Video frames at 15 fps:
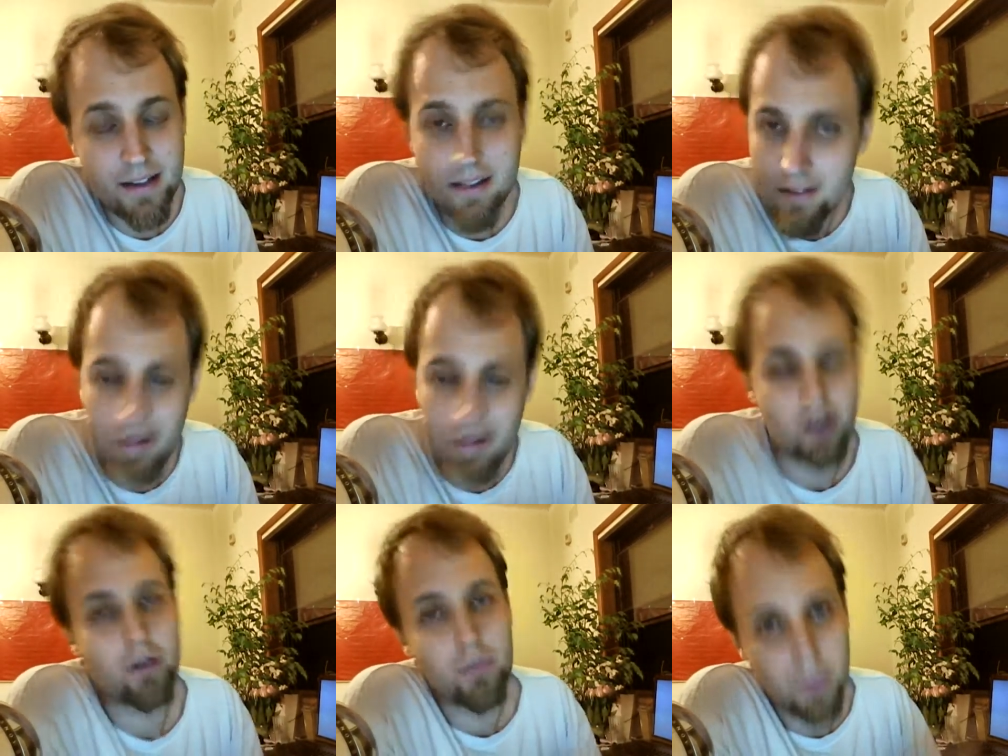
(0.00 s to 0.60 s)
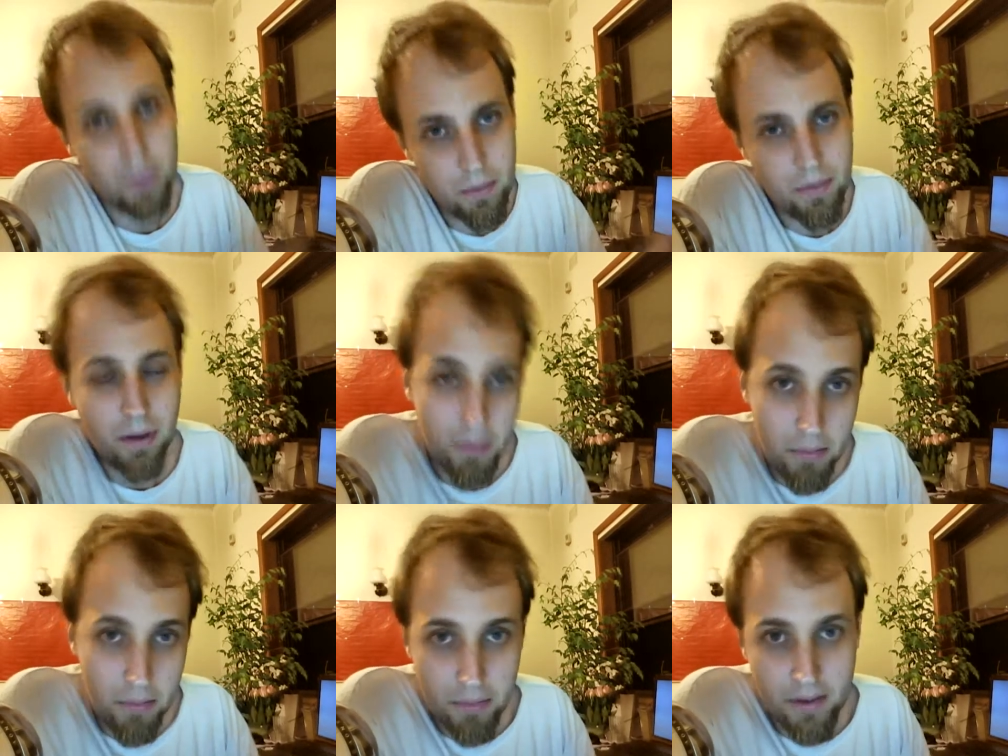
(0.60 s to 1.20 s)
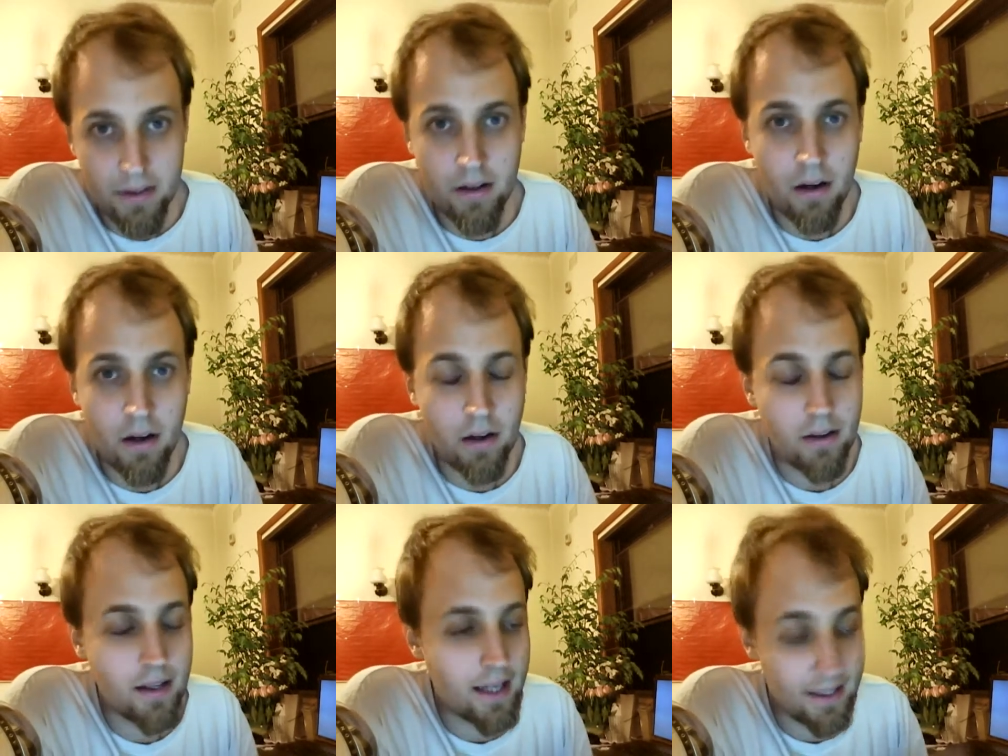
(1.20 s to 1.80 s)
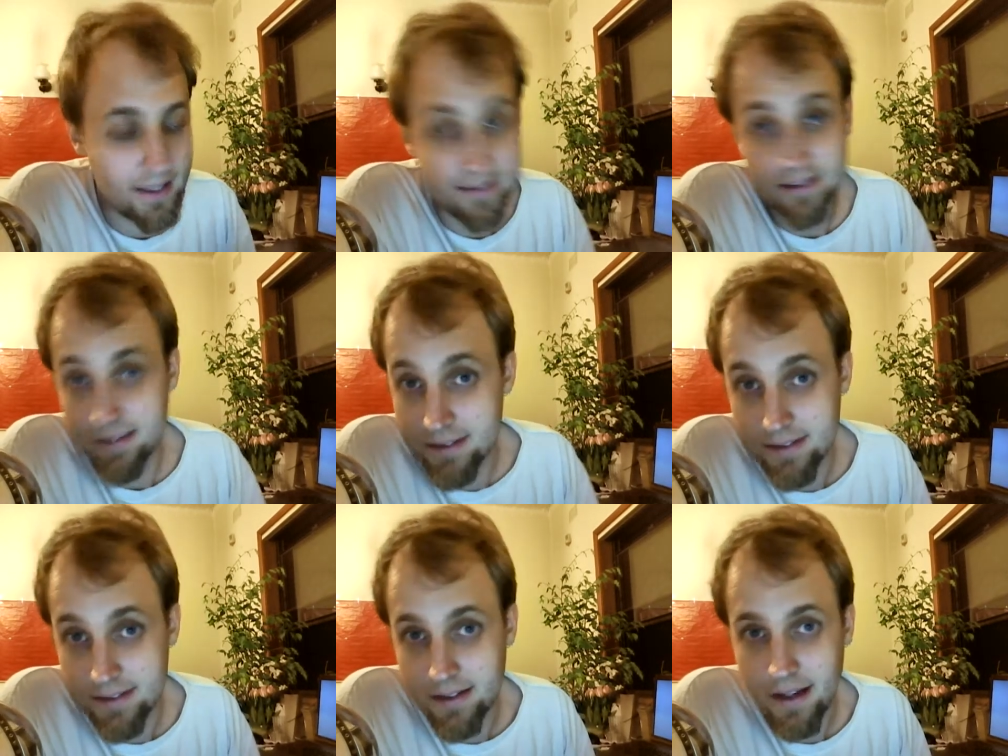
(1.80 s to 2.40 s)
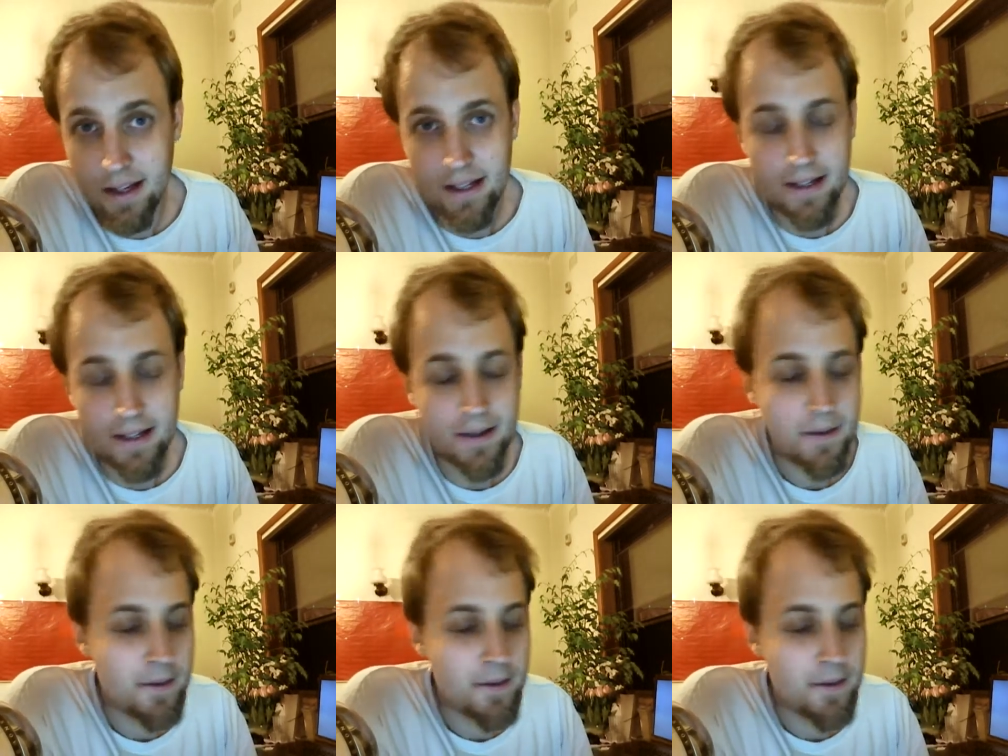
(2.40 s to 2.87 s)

No, we're probably not as a society.